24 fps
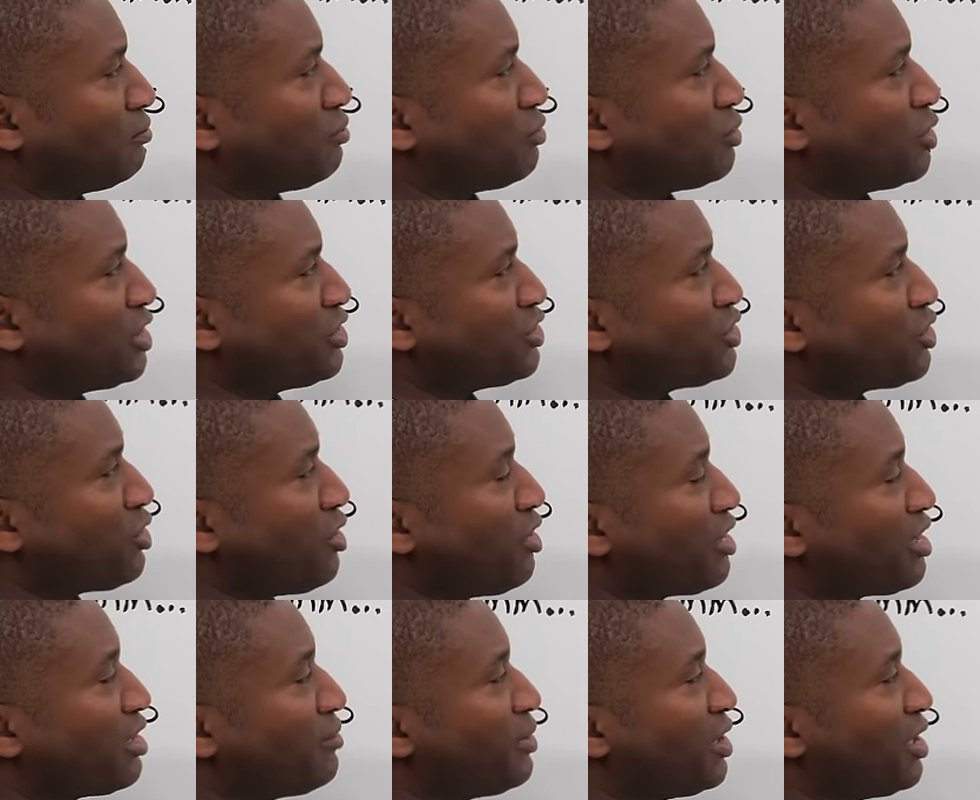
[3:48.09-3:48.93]
let's
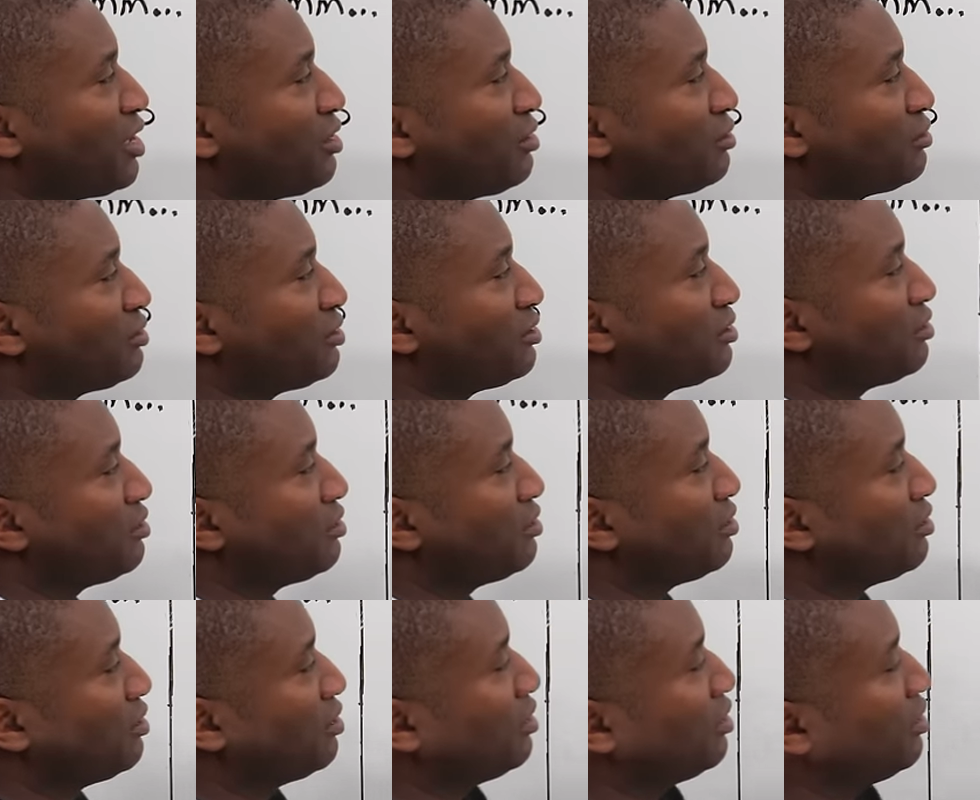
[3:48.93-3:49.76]
talk about,
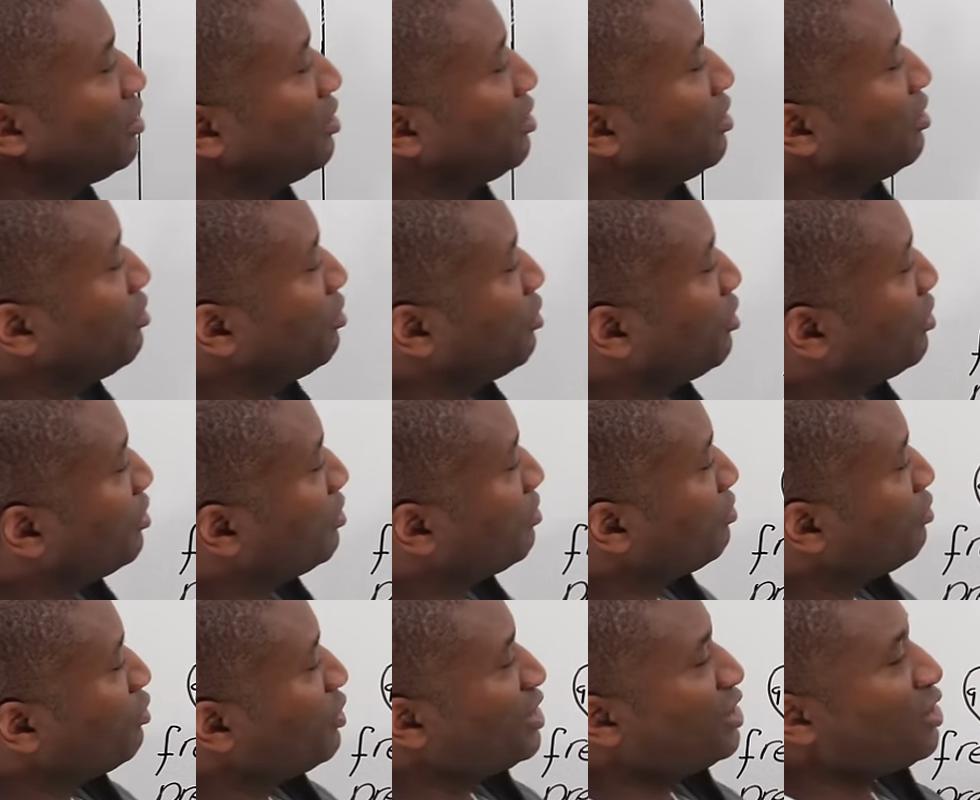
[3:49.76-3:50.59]

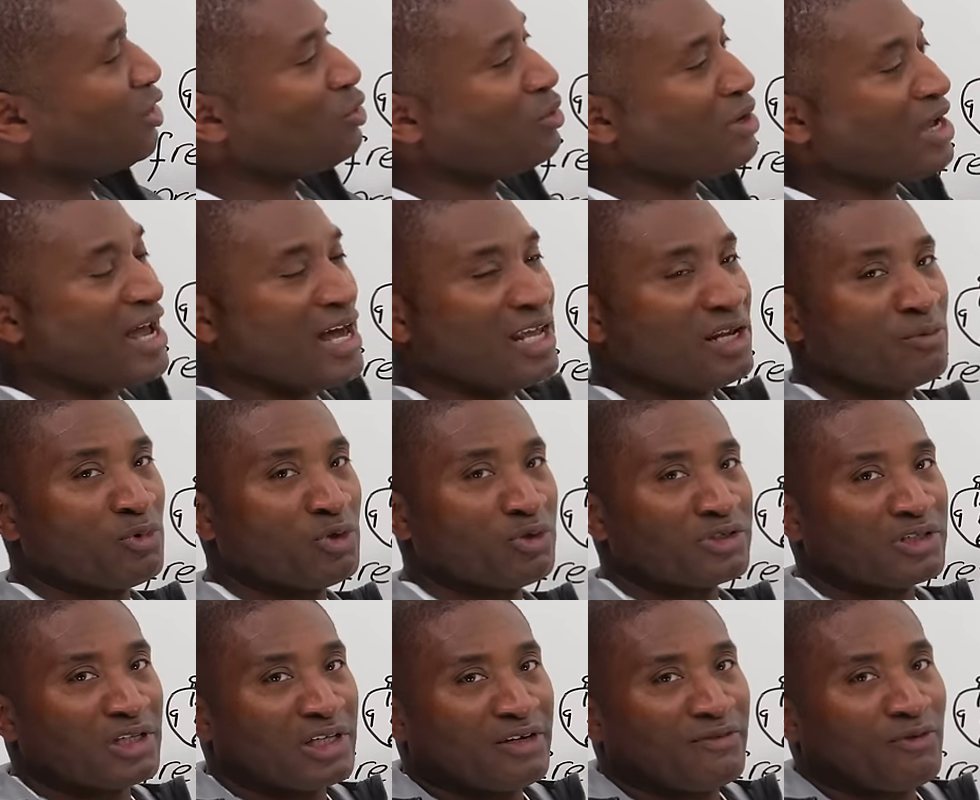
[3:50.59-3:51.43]
well, we know
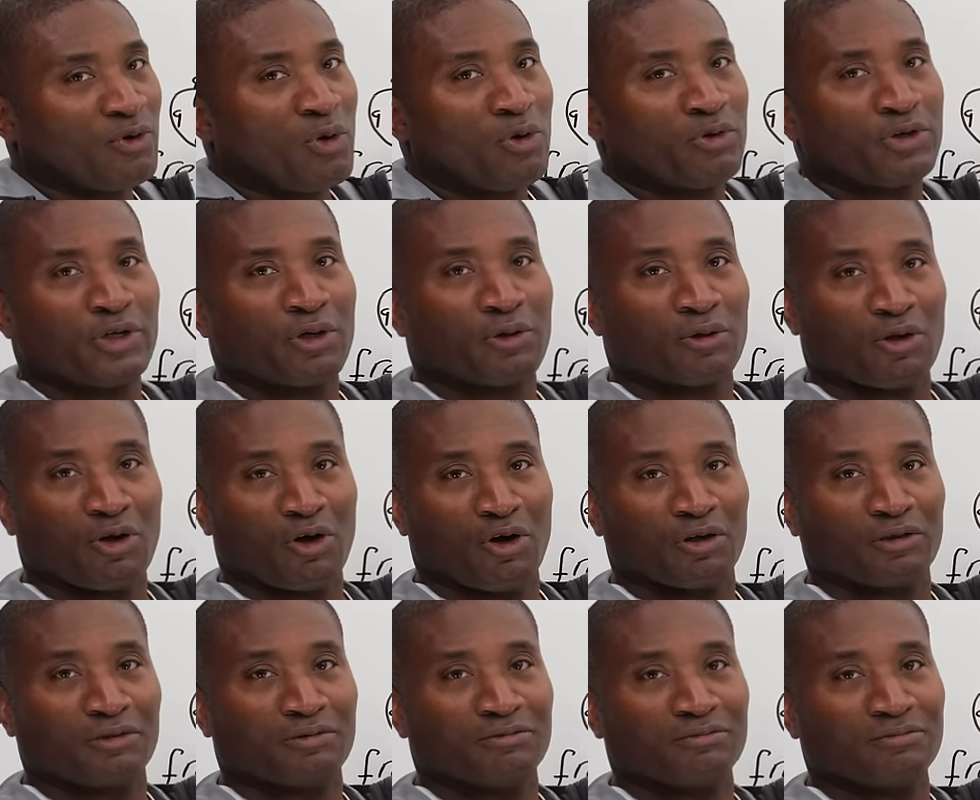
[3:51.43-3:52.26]
animals live all year
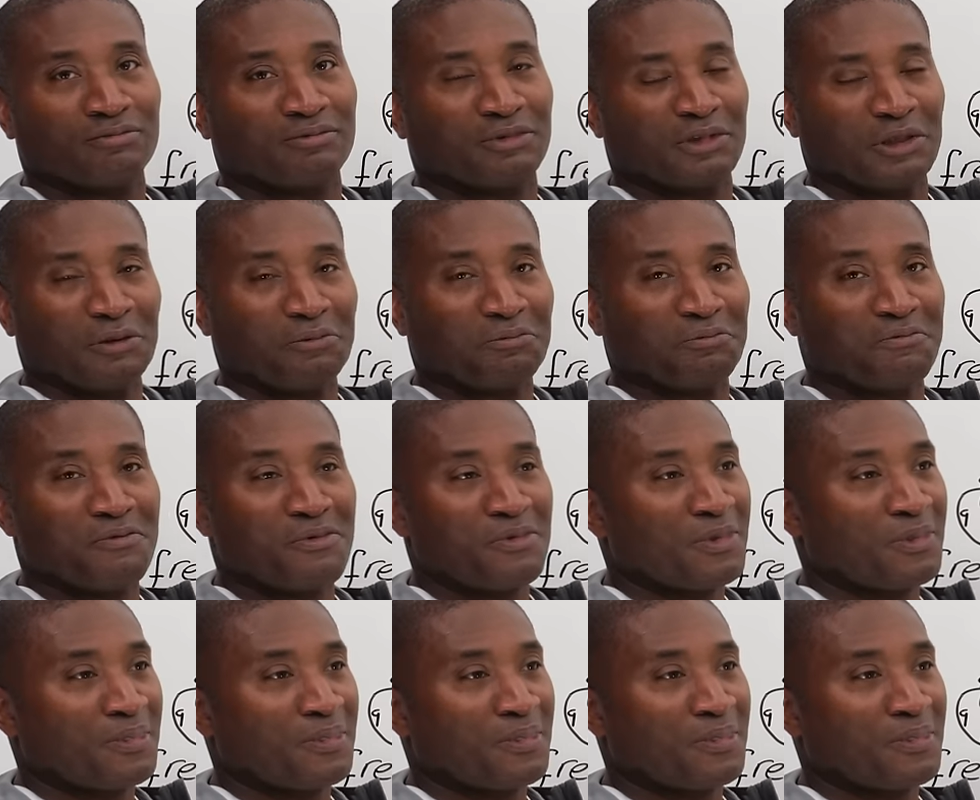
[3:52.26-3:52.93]
long, no?